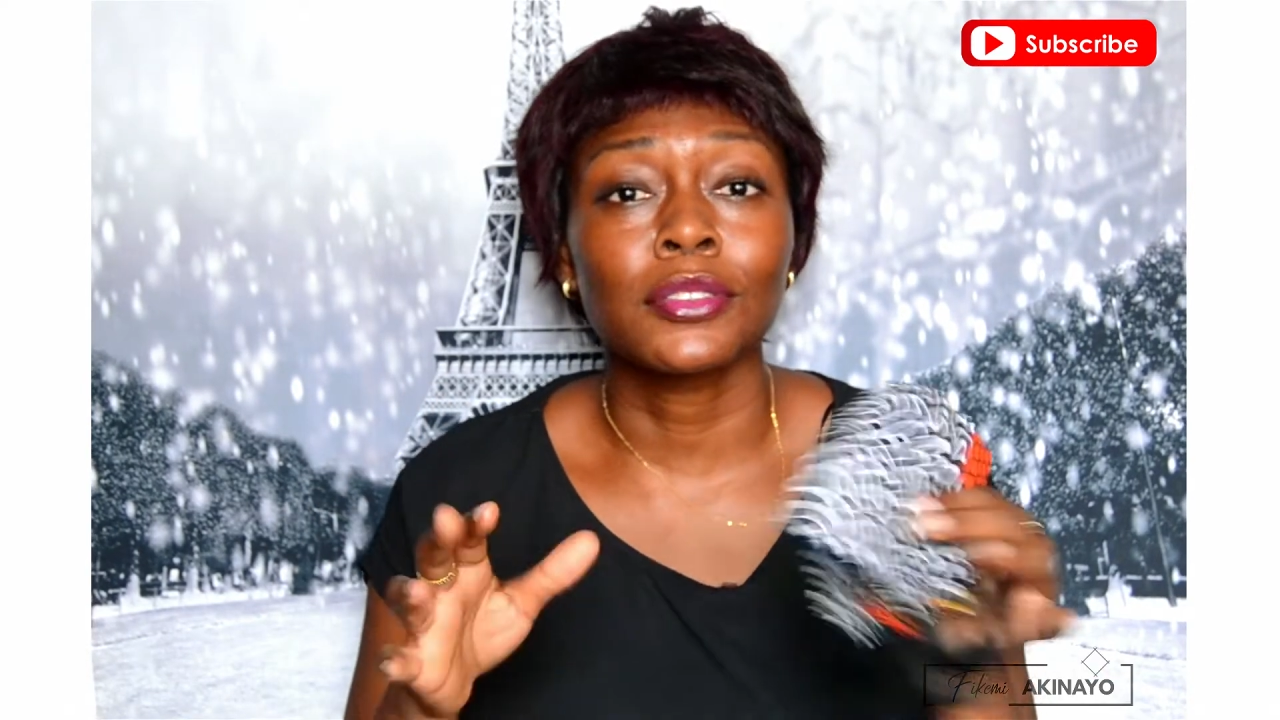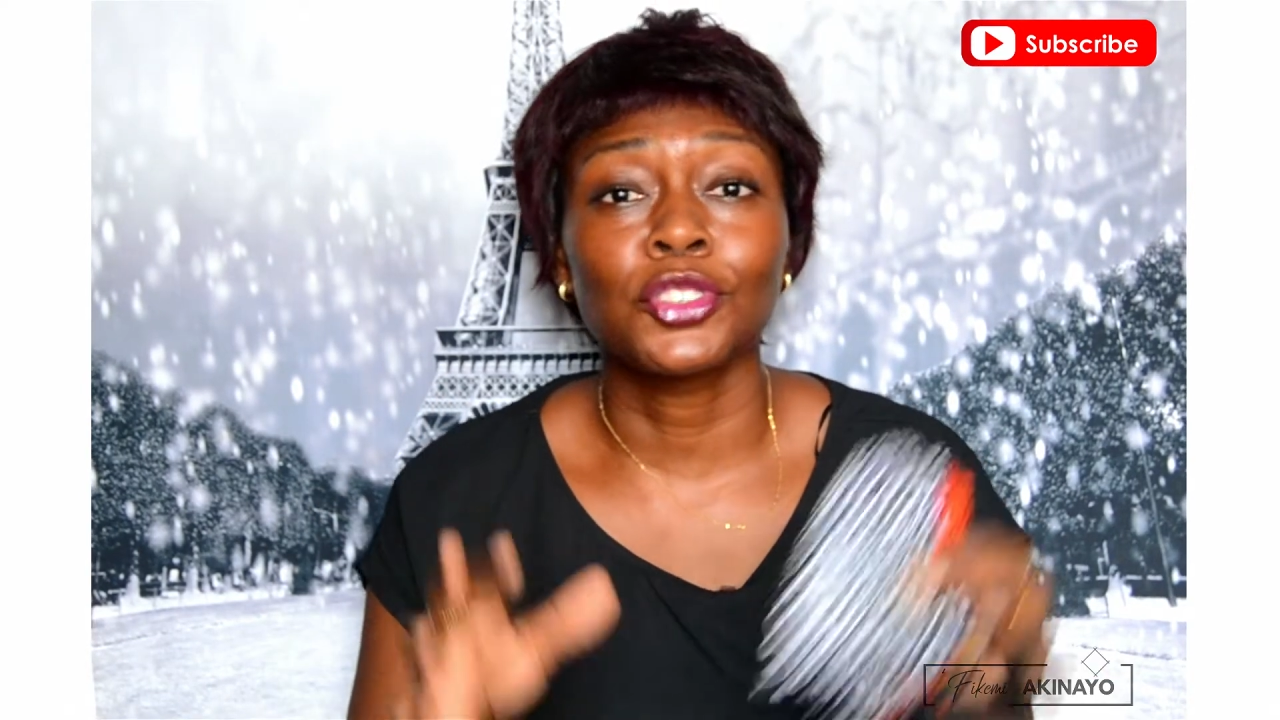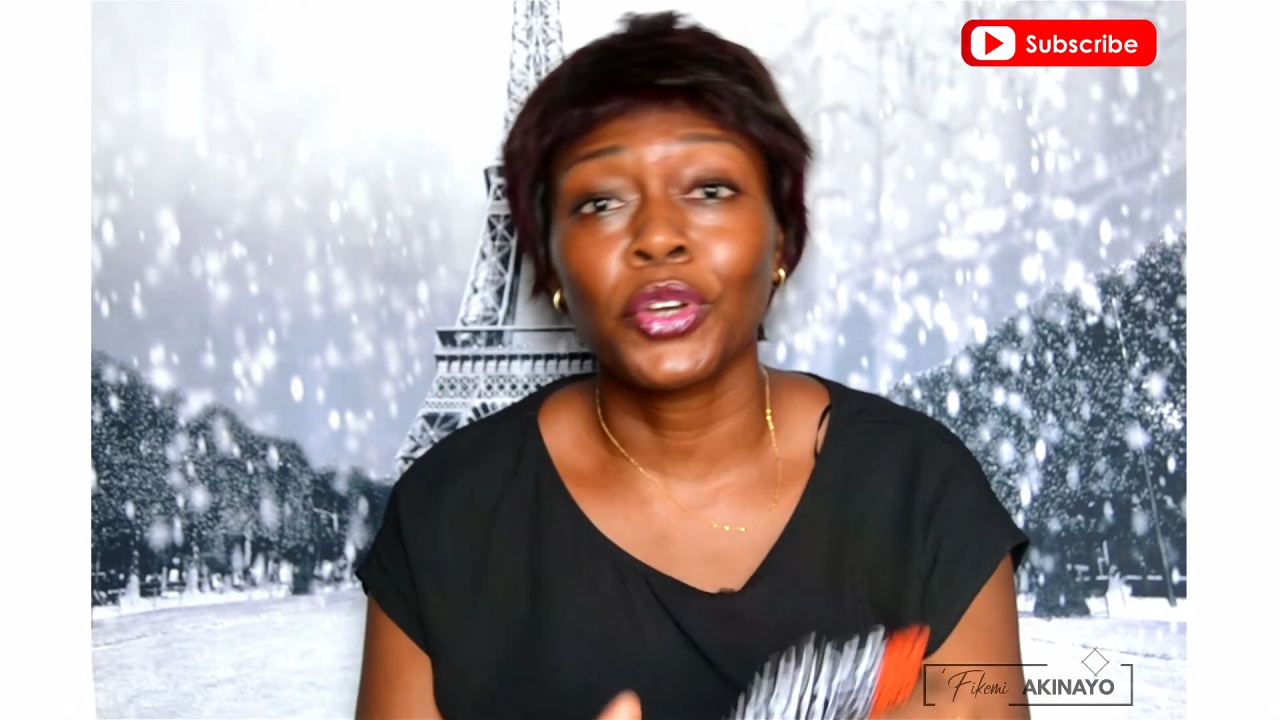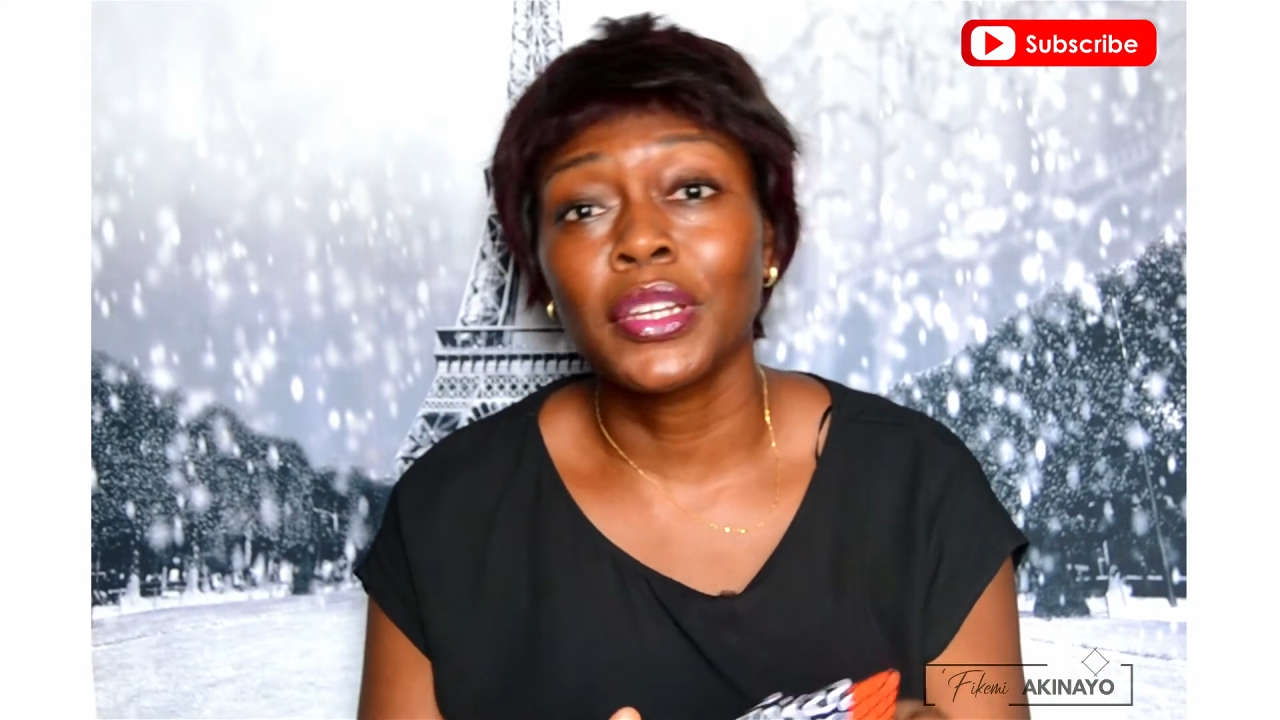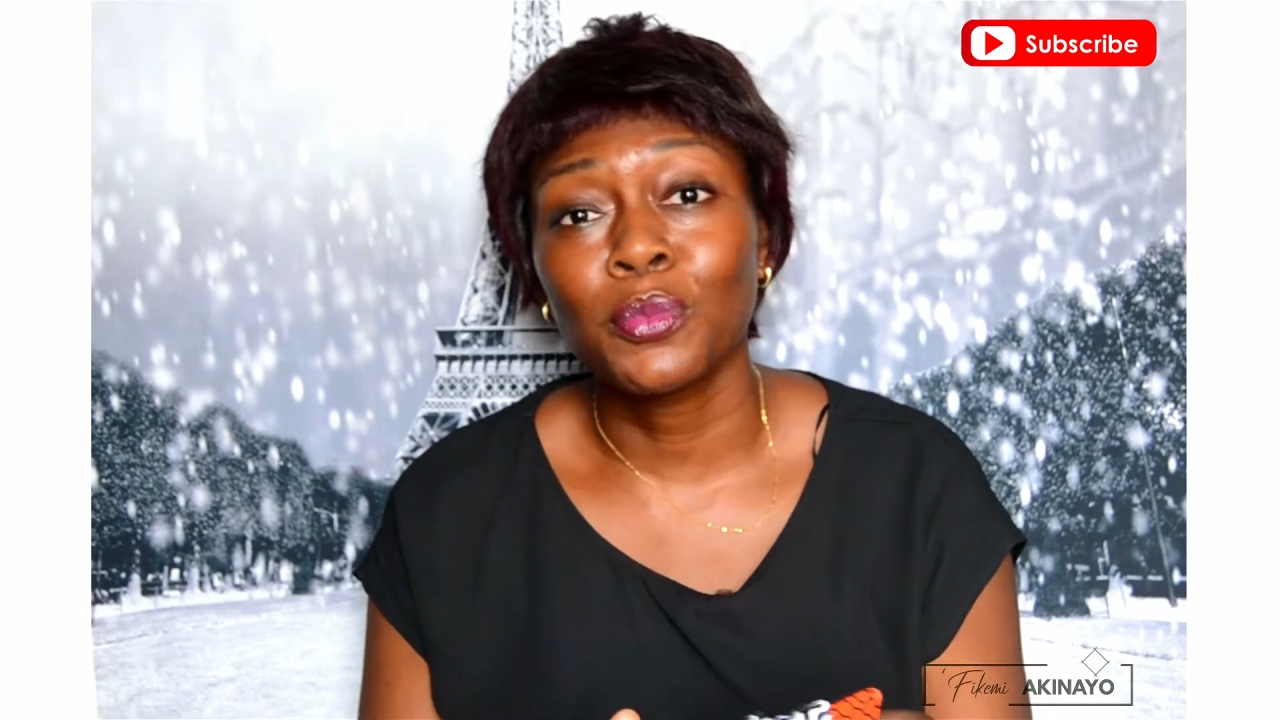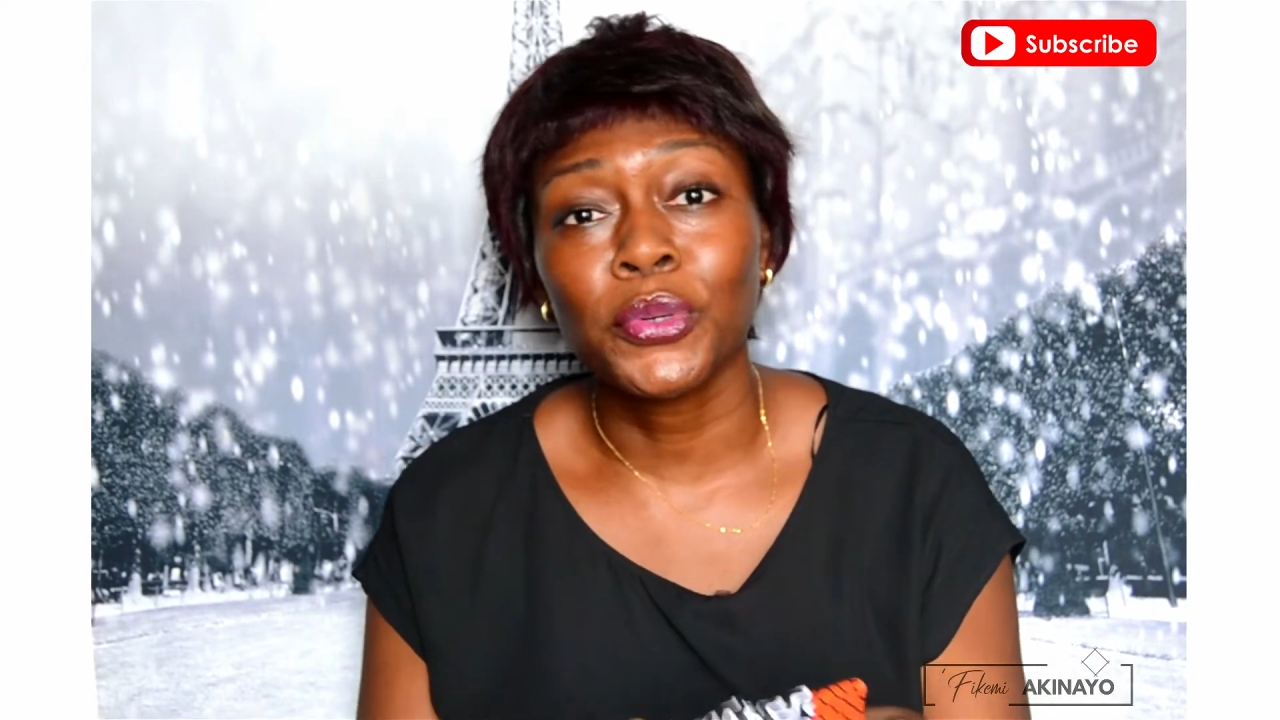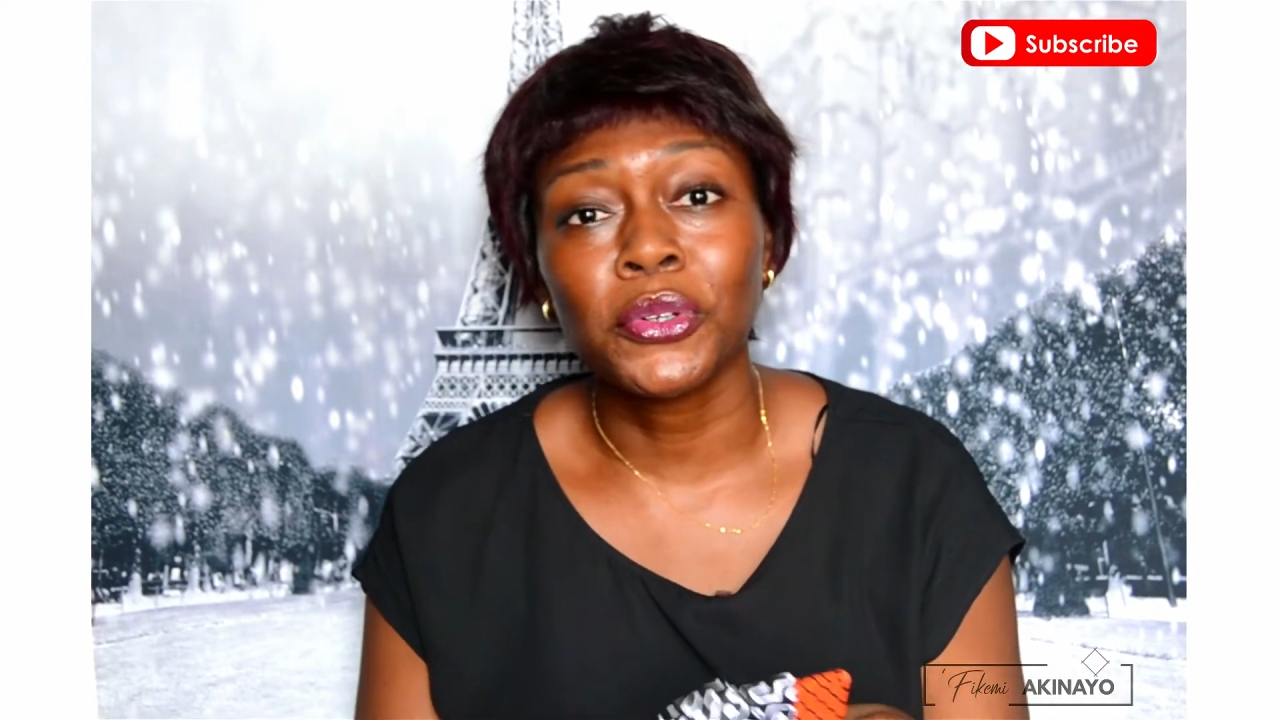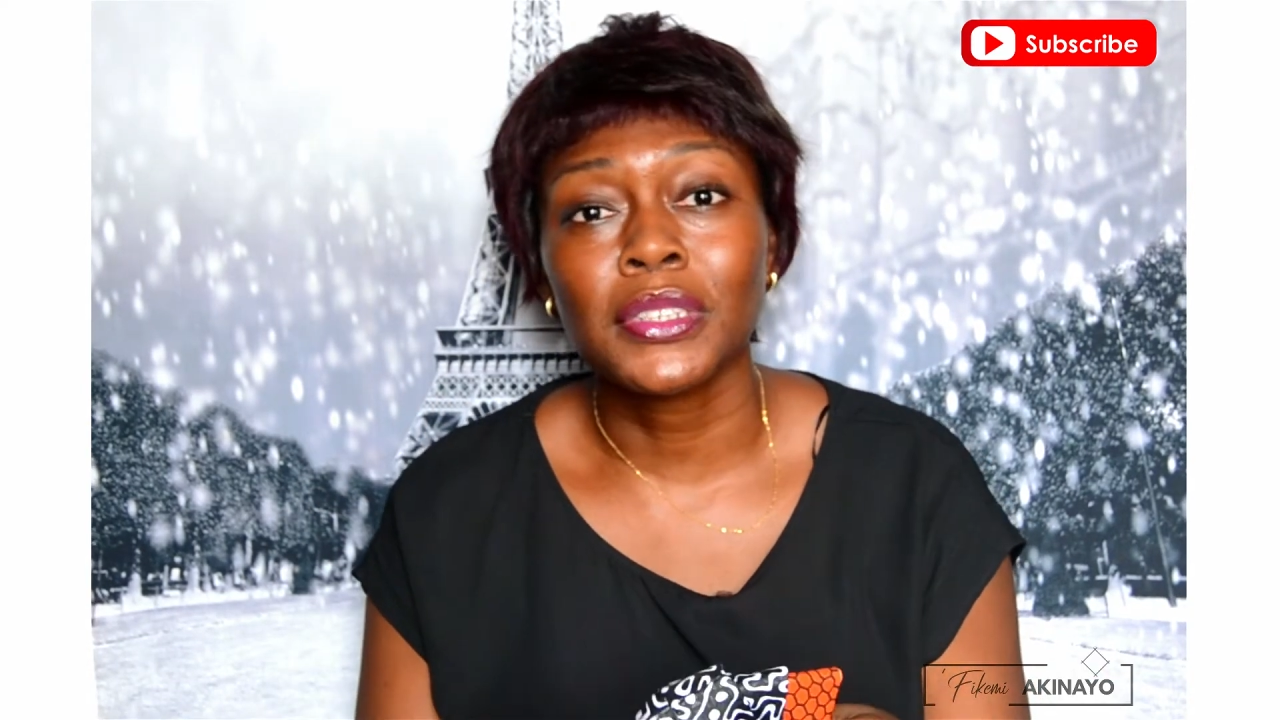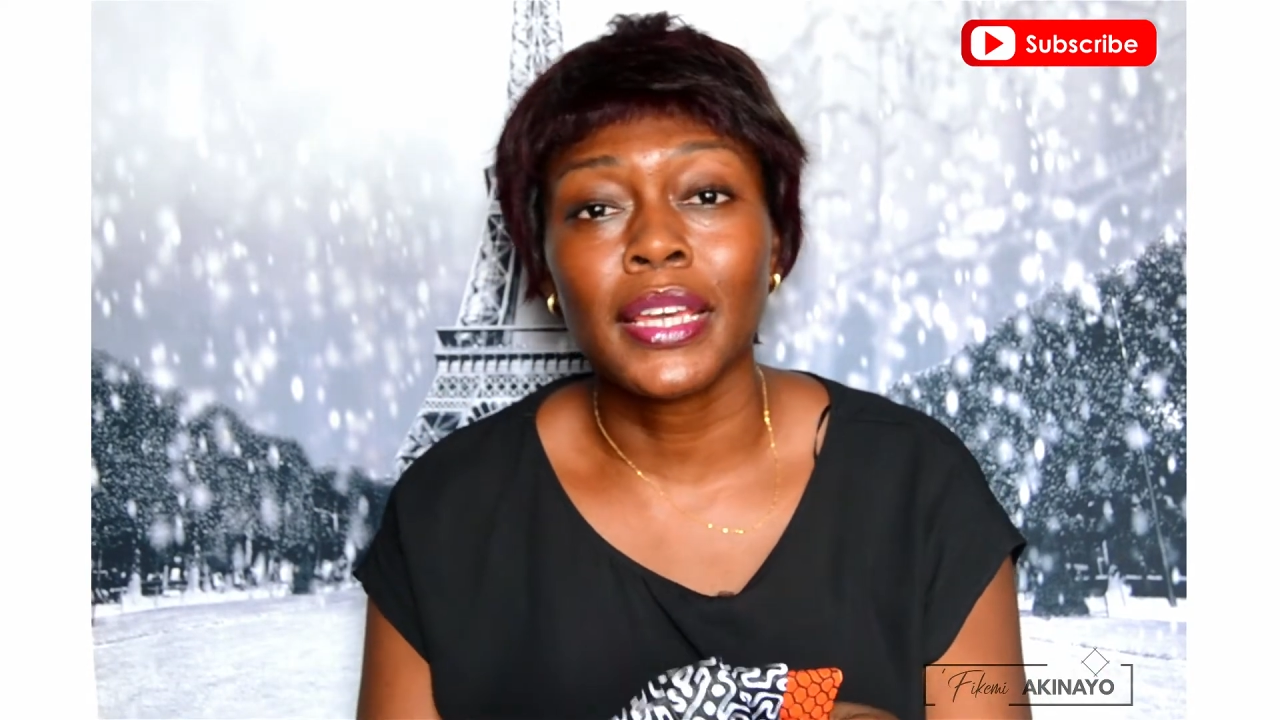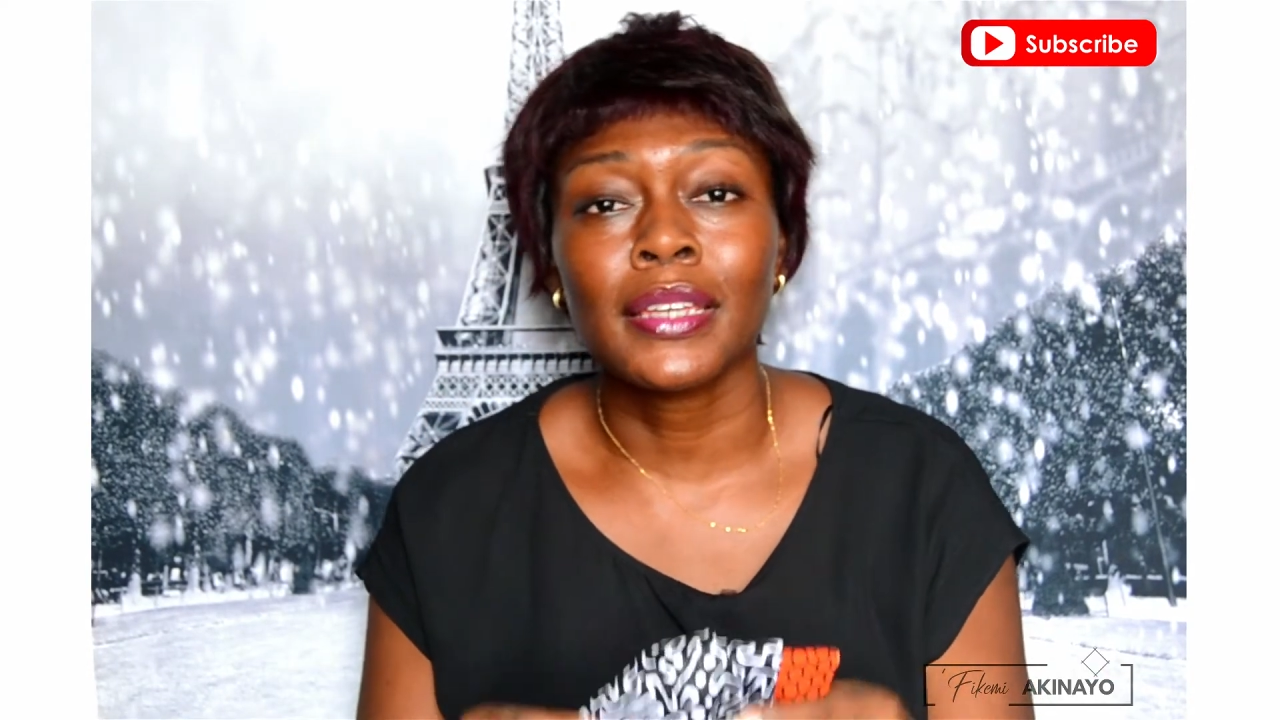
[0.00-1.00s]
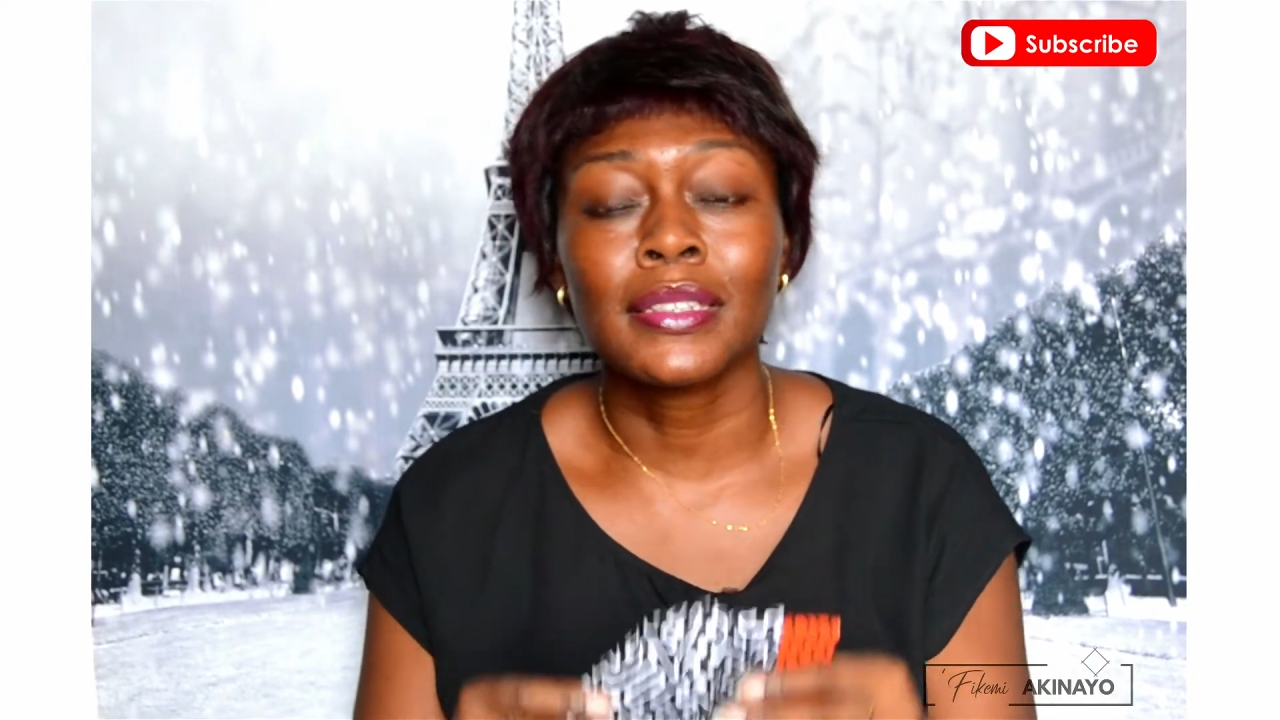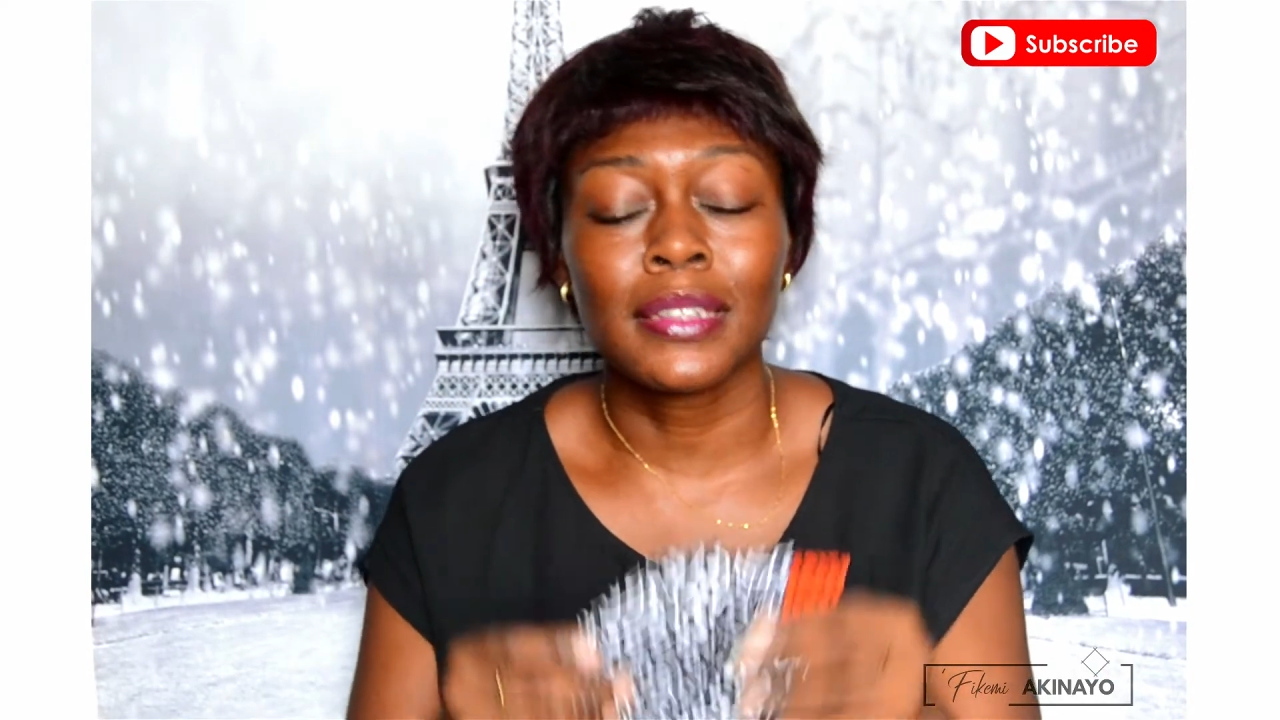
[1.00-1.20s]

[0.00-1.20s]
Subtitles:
joining process,